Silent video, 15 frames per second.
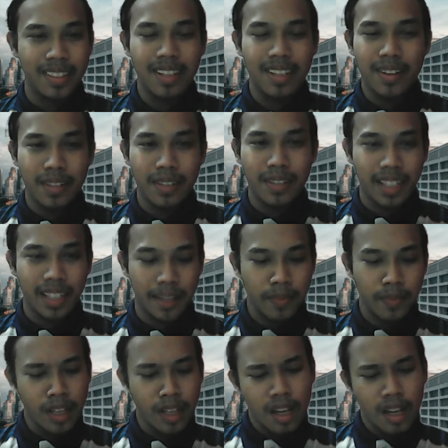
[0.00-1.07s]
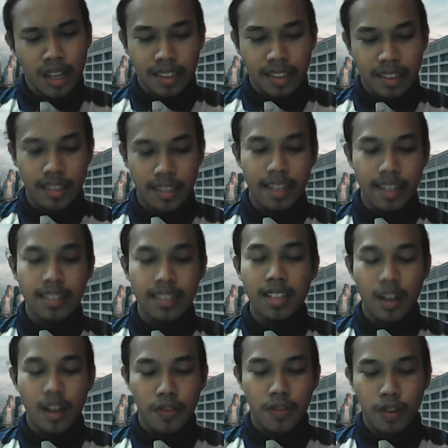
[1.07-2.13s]
Okay. The danger of
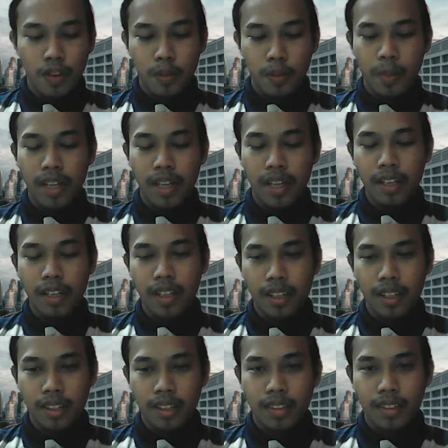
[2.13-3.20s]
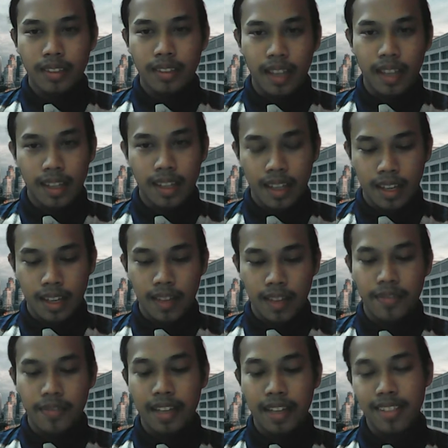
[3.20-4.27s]
not being taking
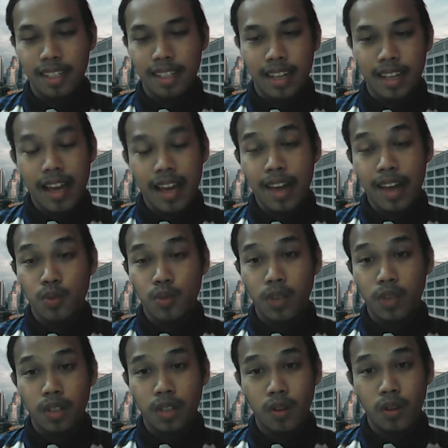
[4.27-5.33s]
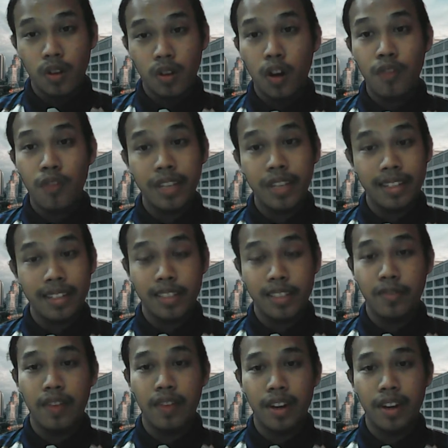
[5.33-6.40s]
vaccine. As we know, COVID is
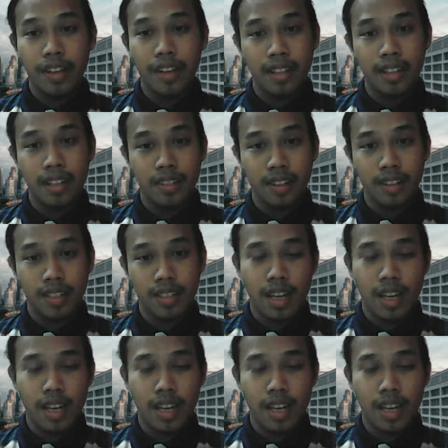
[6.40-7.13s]
very dangerous.